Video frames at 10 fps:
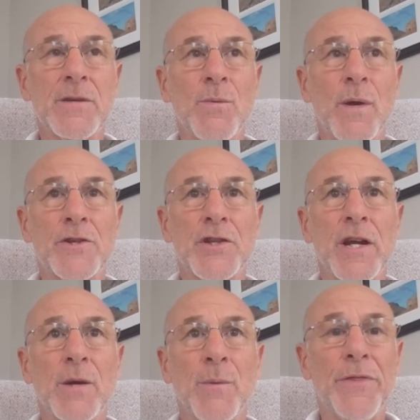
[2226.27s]
didn't want to
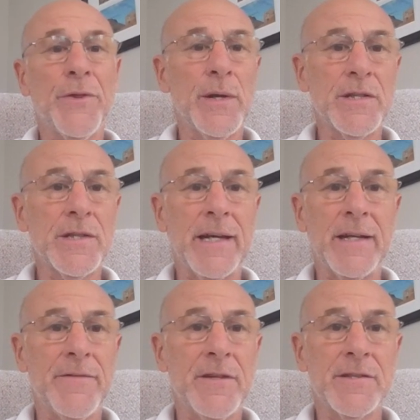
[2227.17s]
share
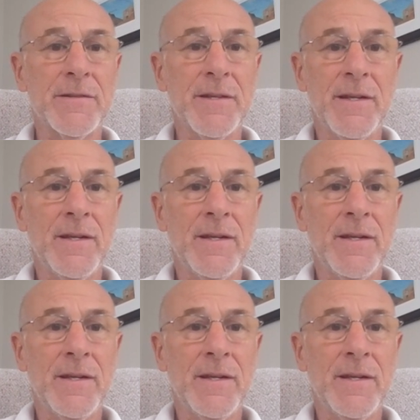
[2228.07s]
1/32 of this